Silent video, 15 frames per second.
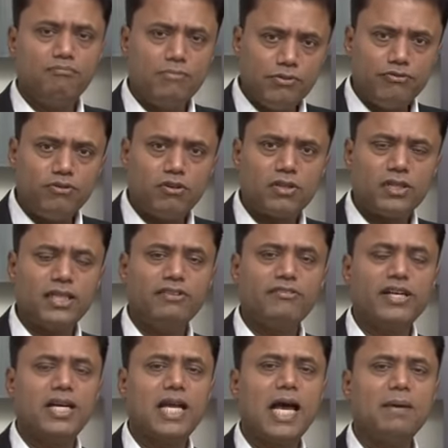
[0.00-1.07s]
before the
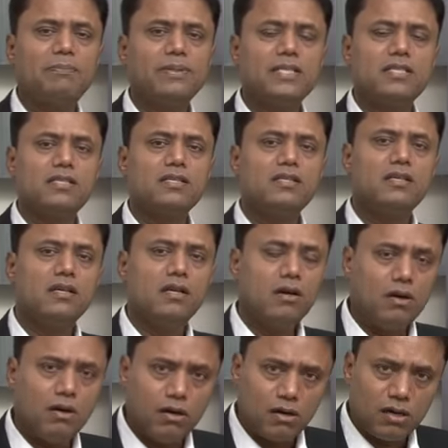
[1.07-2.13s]
event happens,
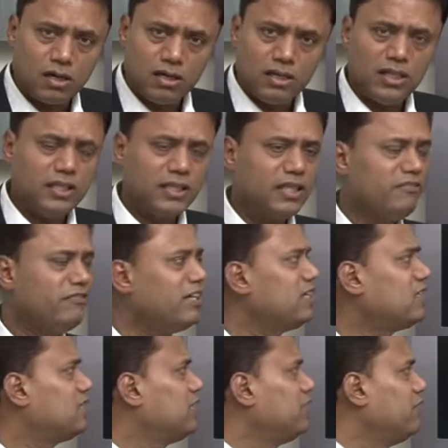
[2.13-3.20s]
or in the
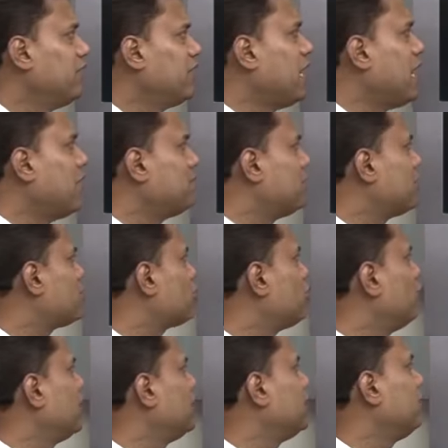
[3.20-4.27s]
event happens,
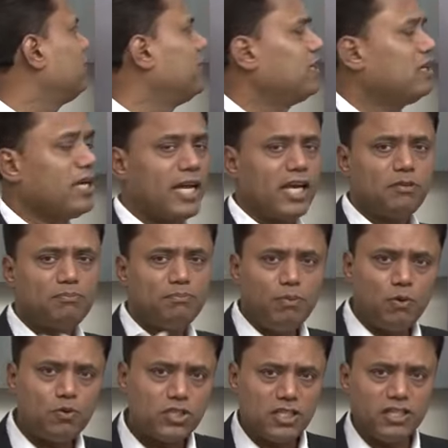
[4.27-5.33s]
during the event, and
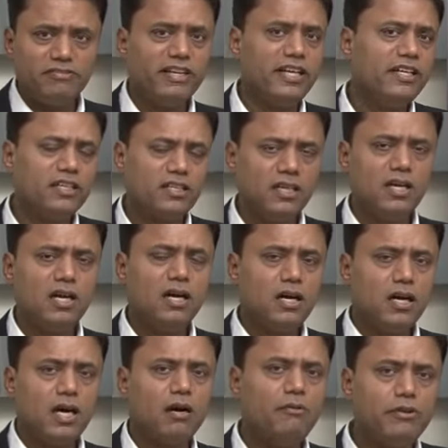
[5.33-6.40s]
post event.
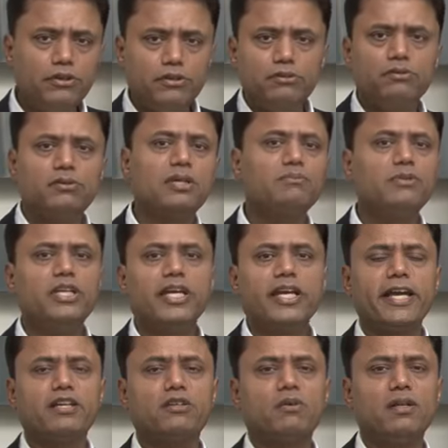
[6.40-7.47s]
How do you
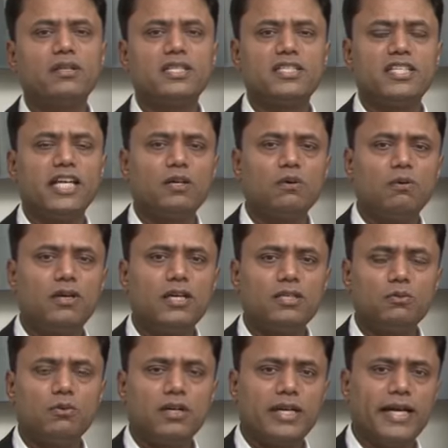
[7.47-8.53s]
communicate to all the
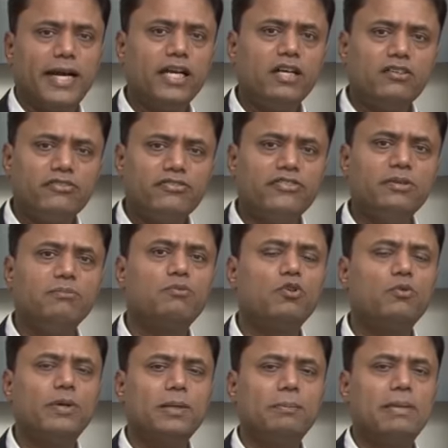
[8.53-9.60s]
stakeholders what kind of
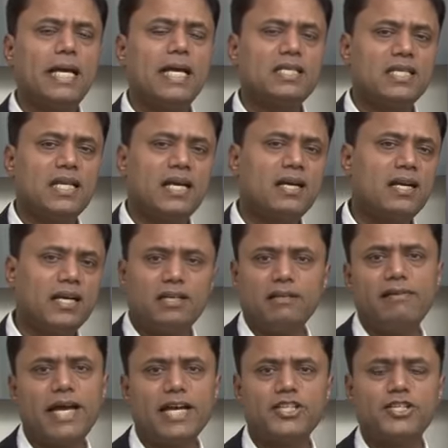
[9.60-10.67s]
improvement plans and
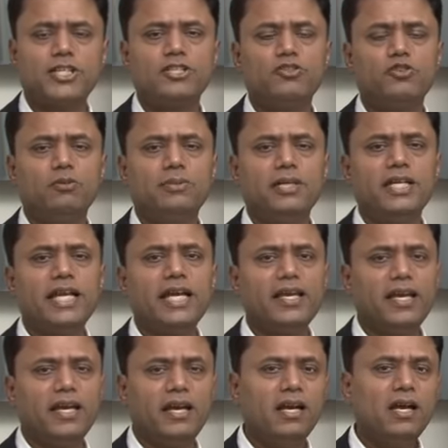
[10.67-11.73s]
corrective actions you will be
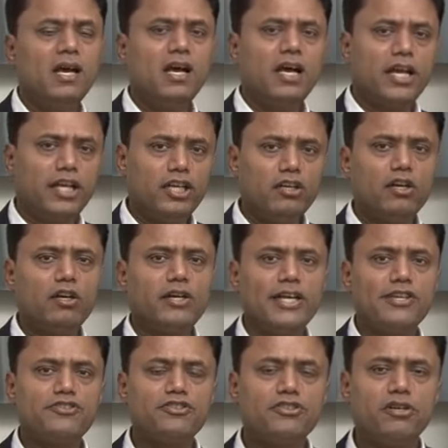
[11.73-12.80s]
taking in order to
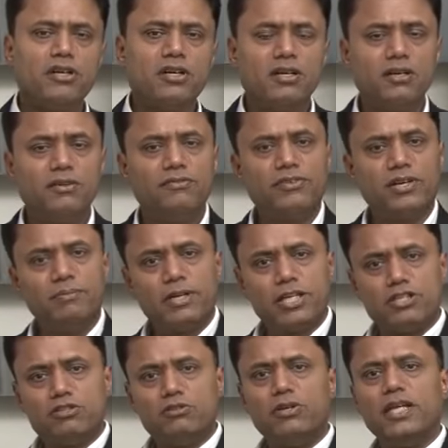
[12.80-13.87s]
ensure from
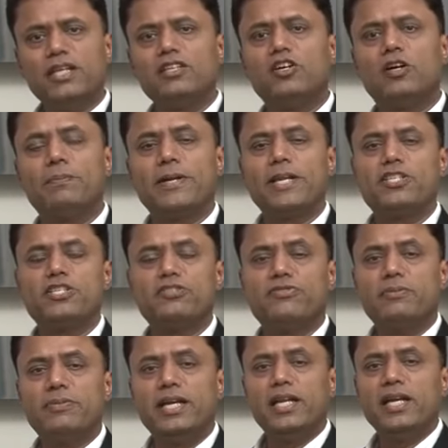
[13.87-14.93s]
restoring the operations
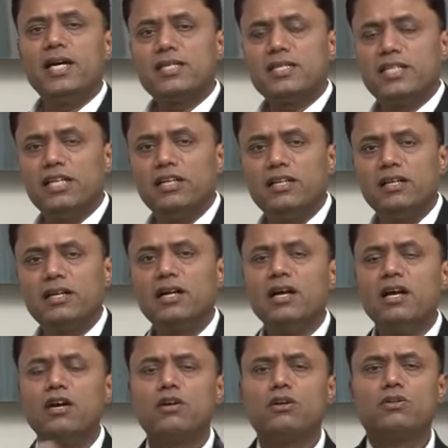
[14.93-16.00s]
from a DR center
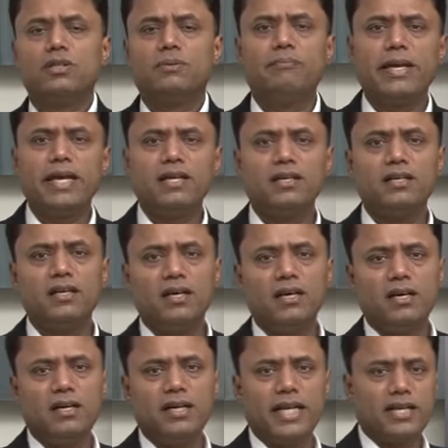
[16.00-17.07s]
to the main
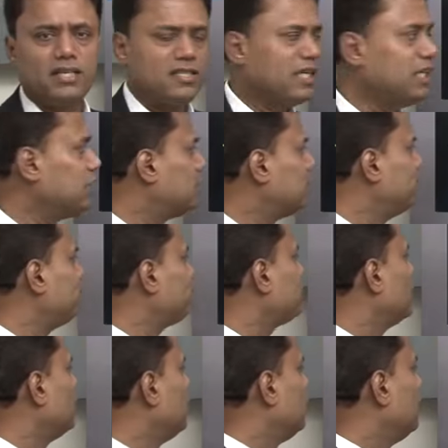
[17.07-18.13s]
data center?
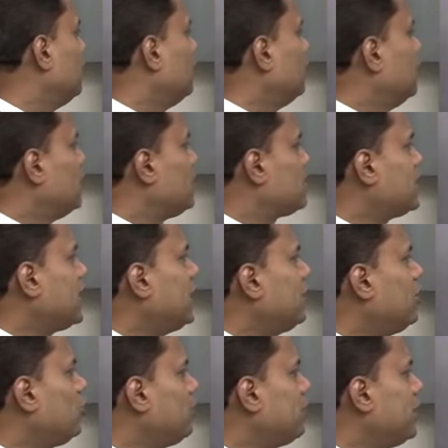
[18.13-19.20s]

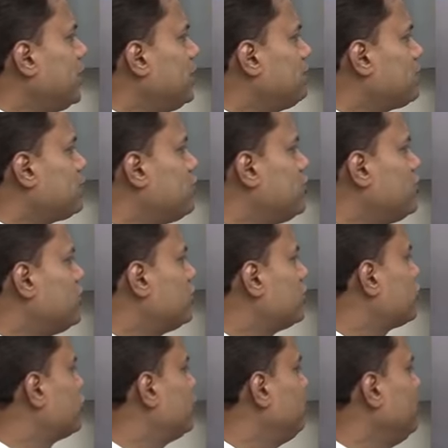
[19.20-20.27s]
Standard operating
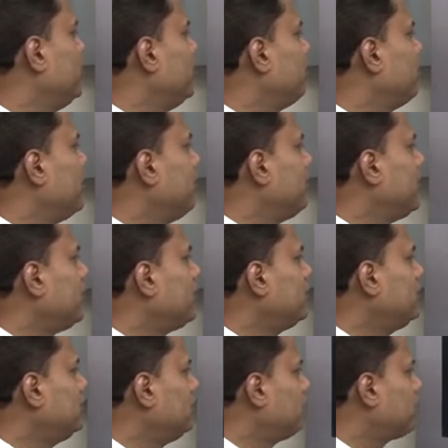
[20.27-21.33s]
procedures should be
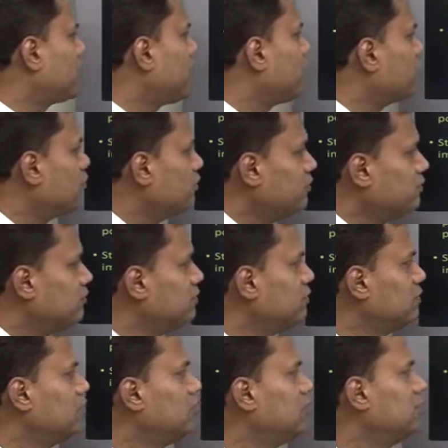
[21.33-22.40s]
implemented prior to,
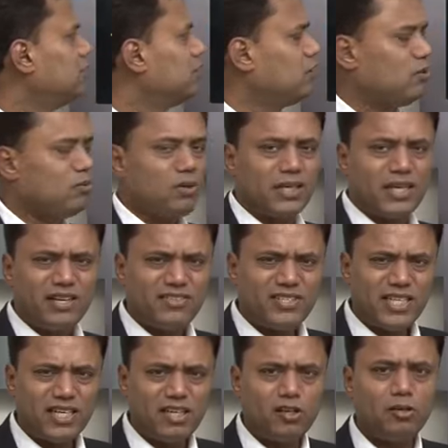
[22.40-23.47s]
what kind of
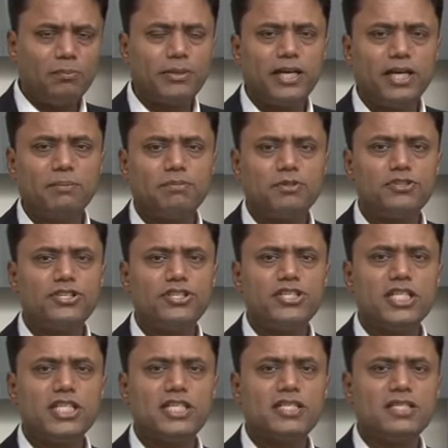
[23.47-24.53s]
standard operating
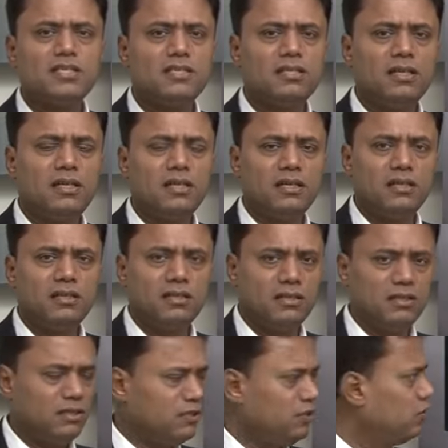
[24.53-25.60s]
procedures
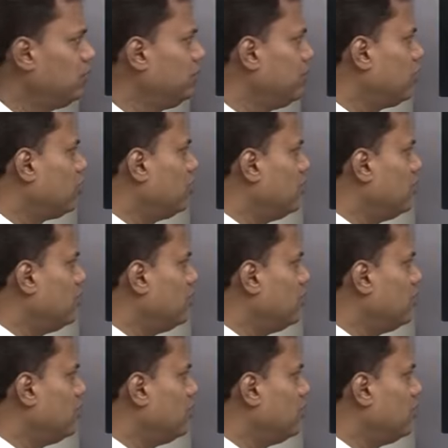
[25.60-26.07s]
you'll be